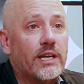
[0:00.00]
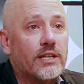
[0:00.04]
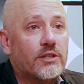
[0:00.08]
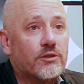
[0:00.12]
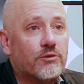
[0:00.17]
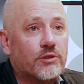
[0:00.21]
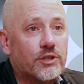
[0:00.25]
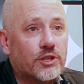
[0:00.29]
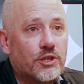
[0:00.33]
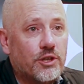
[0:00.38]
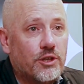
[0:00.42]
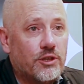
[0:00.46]

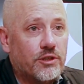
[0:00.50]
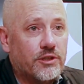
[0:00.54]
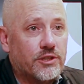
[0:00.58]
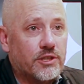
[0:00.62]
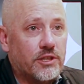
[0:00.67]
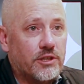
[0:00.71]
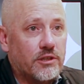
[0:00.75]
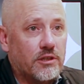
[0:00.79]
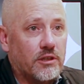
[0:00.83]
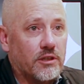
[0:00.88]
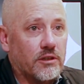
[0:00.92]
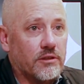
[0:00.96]
it returns
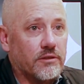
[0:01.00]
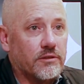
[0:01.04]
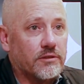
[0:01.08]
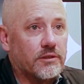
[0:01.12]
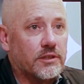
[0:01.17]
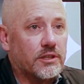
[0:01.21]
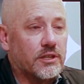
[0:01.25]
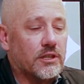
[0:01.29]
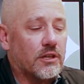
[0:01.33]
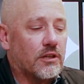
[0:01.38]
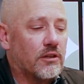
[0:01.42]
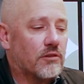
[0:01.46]
it to you.
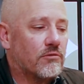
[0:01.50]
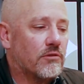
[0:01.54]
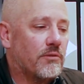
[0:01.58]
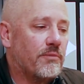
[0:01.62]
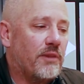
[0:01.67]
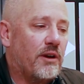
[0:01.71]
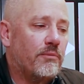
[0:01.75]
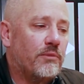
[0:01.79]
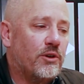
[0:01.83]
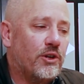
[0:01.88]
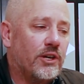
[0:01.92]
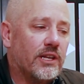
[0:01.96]
So
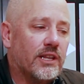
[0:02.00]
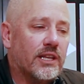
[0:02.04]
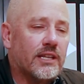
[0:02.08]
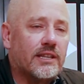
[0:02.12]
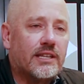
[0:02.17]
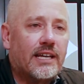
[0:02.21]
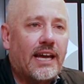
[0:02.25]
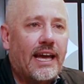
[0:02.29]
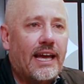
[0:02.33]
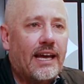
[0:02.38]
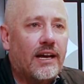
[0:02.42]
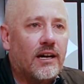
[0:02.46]
remembering
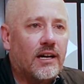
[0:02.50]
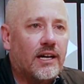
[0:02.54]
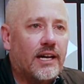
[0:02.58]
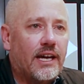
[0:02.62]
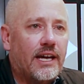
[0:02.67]
that the AI